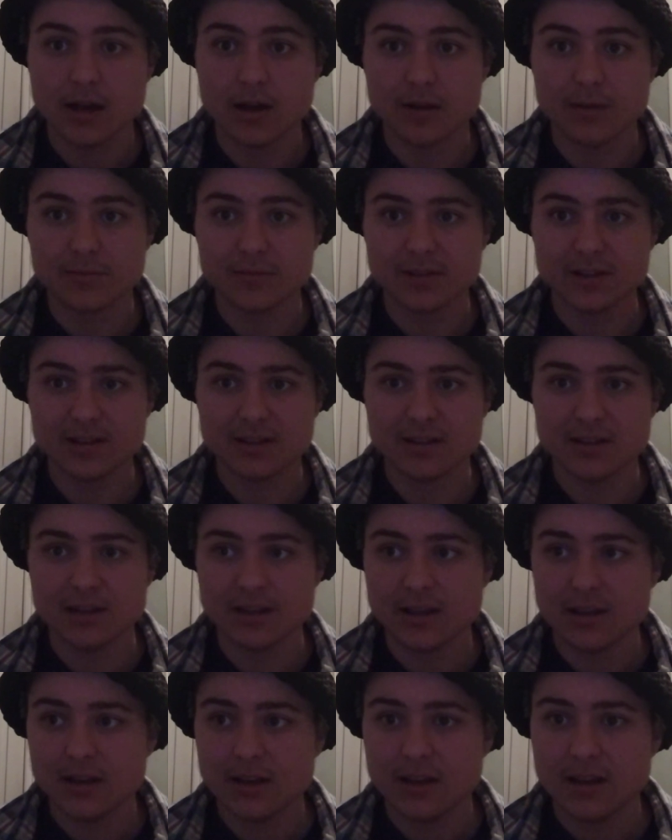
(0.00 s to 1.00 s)
Um,
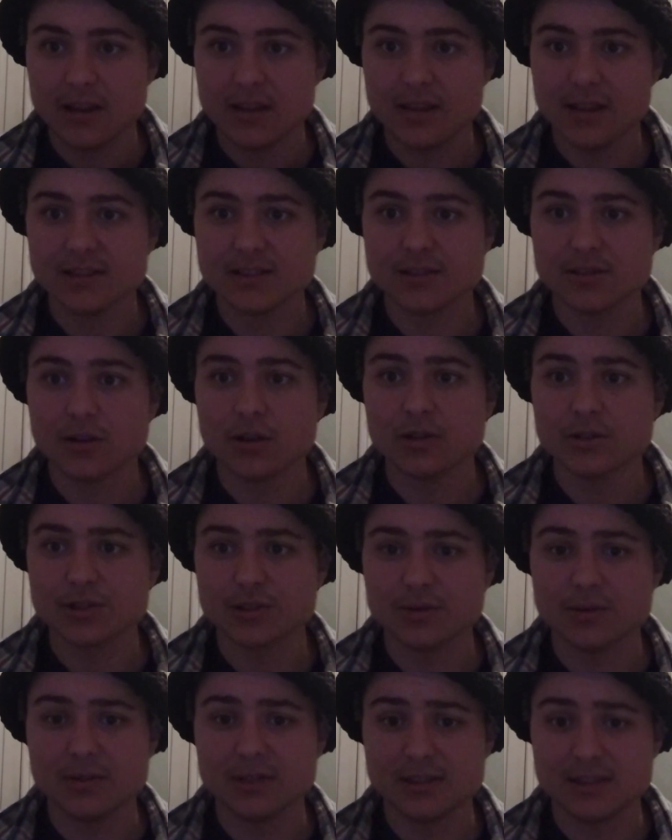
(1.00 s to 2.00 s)
this
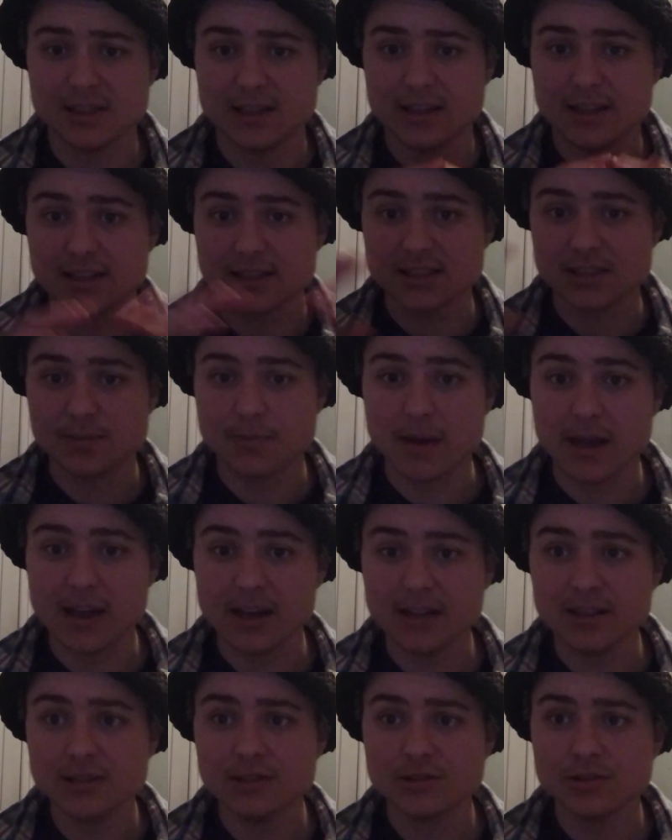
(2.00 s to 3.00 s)
also is an
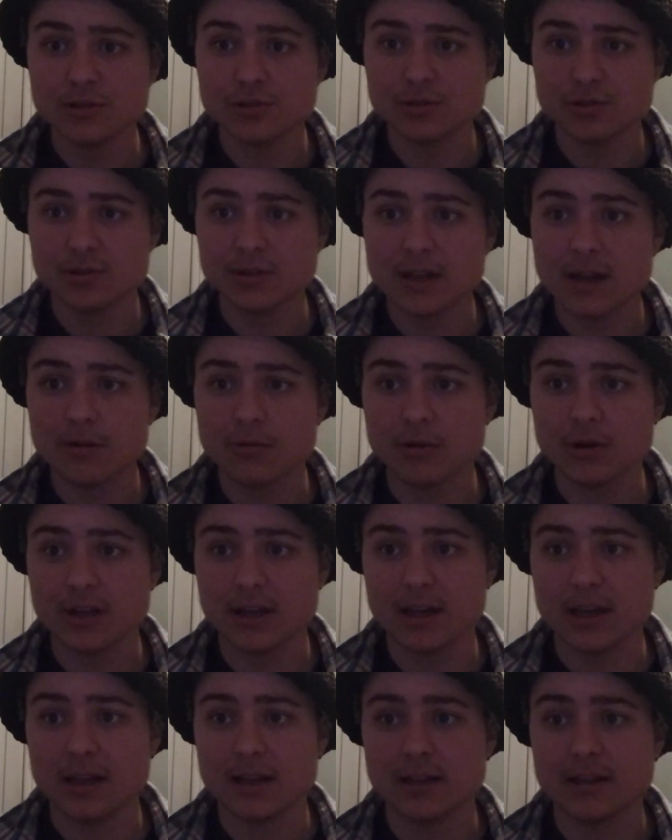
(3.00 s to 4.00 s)
expanded social
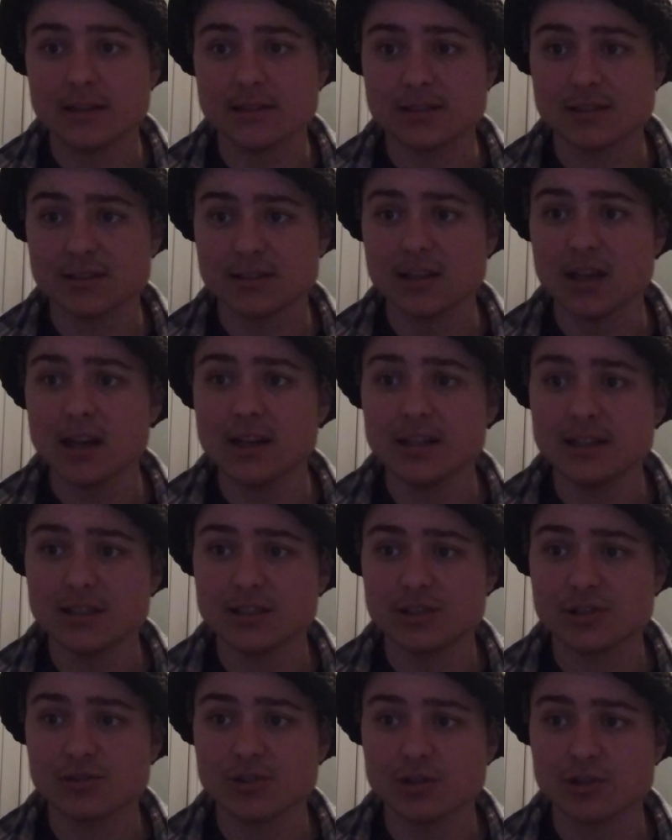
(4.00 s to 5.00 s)
network, and society
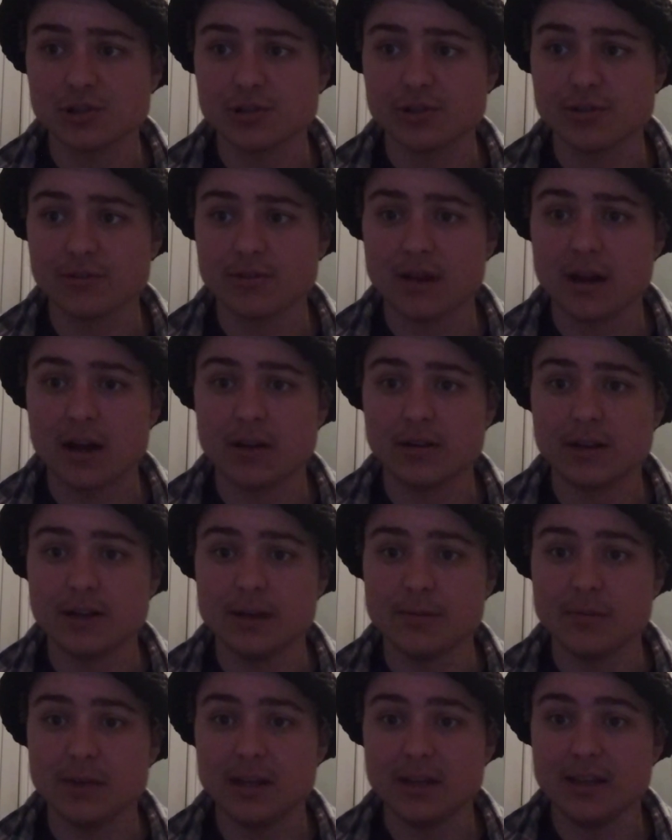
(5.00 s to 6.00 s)
is structured around
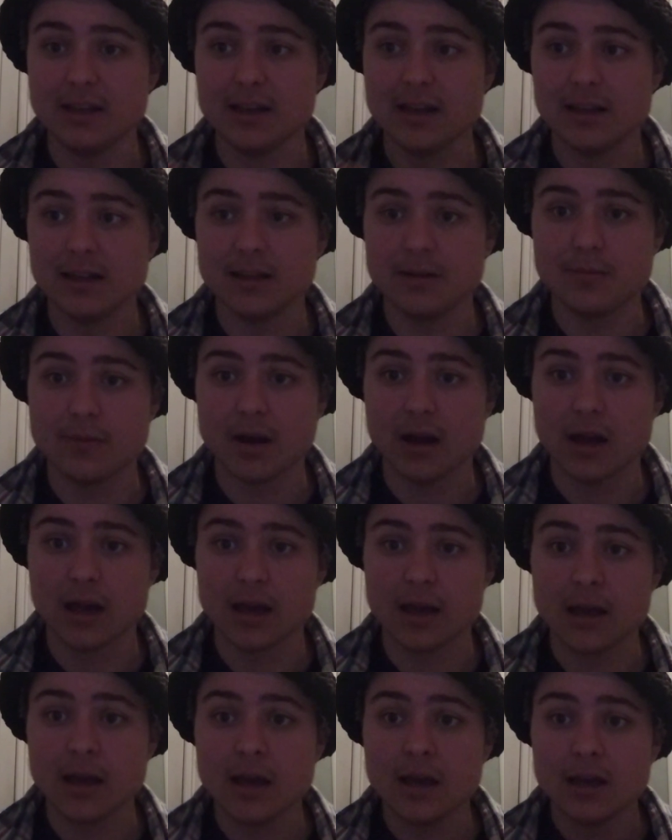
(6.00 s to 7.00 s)
and mediated
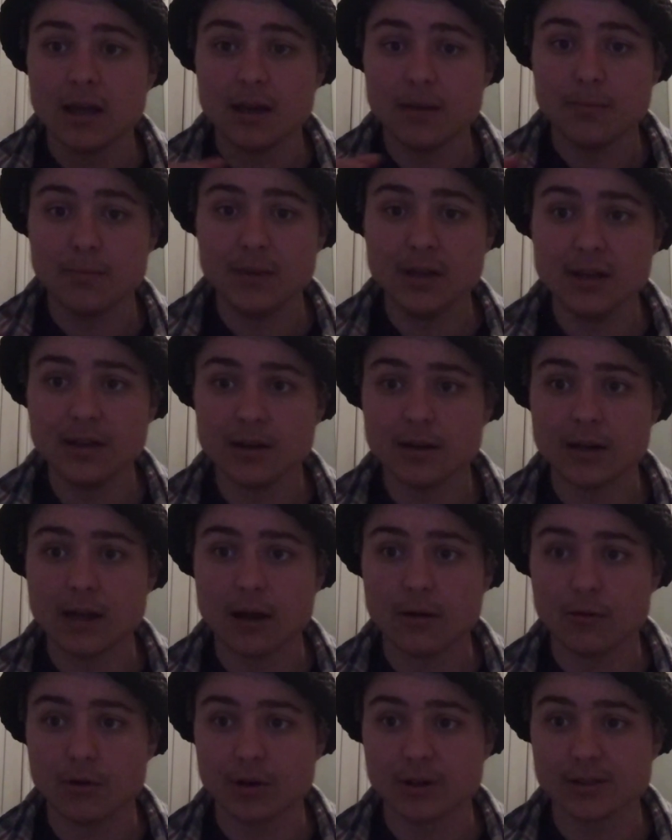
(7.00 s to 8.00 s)
by media
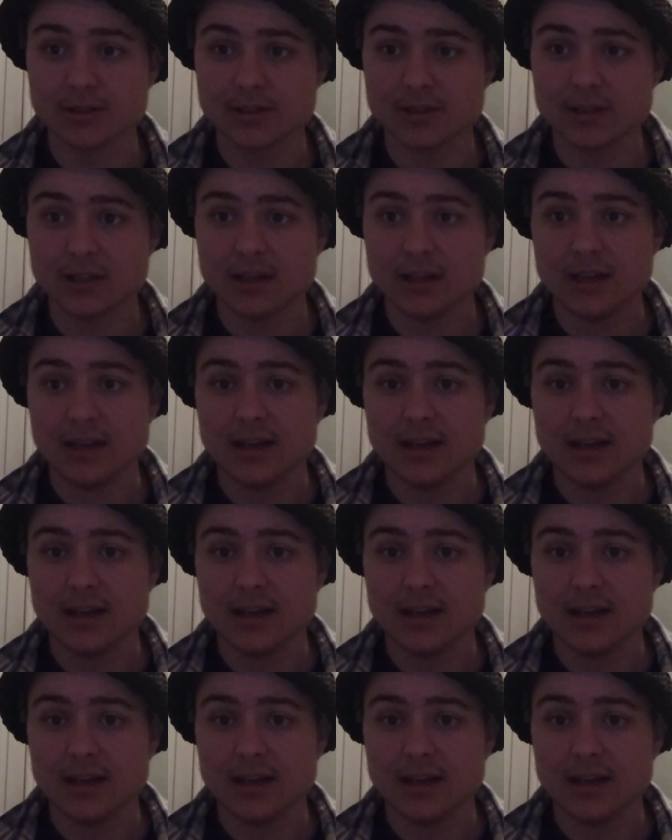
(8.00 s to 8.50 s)
networks.